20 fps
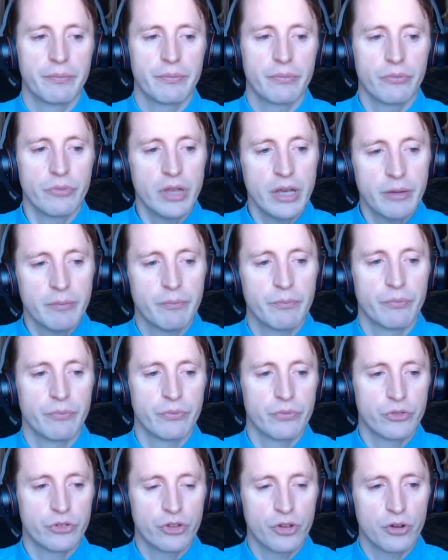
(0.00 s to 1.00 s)
yeah,
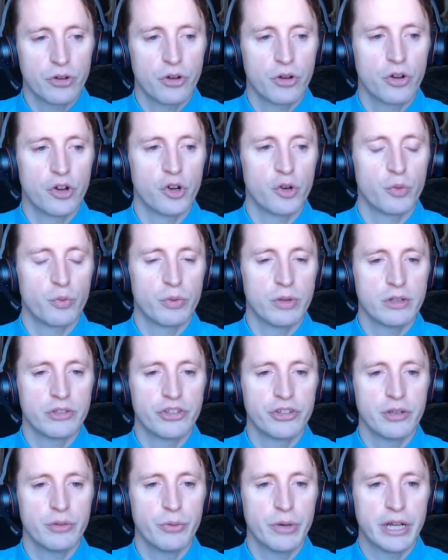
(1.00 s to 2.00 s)
so we'll
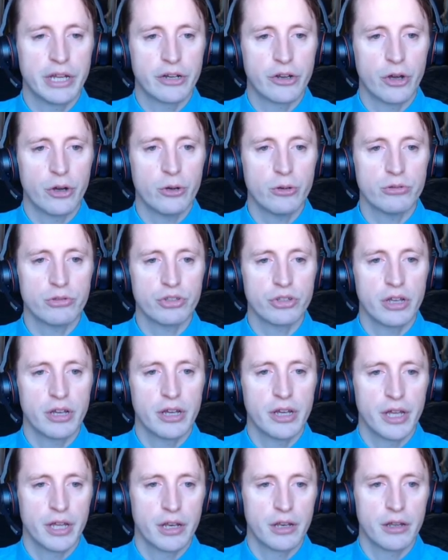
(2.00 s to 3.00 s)
see where it goes.
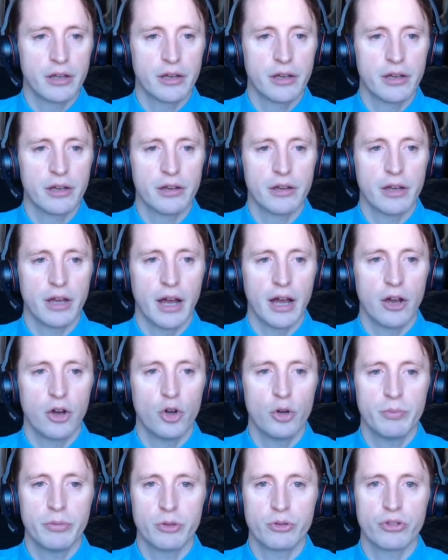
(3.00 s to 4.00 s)
And I
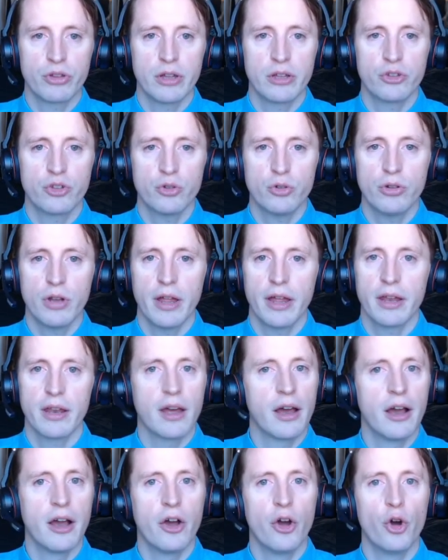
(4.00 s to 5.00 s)
hope you stay tuned, and
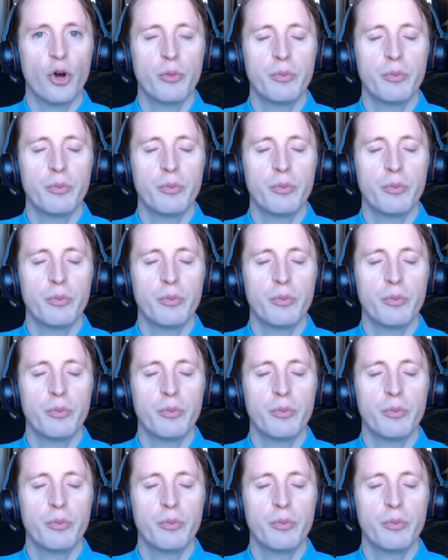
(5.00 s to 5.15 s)
I hope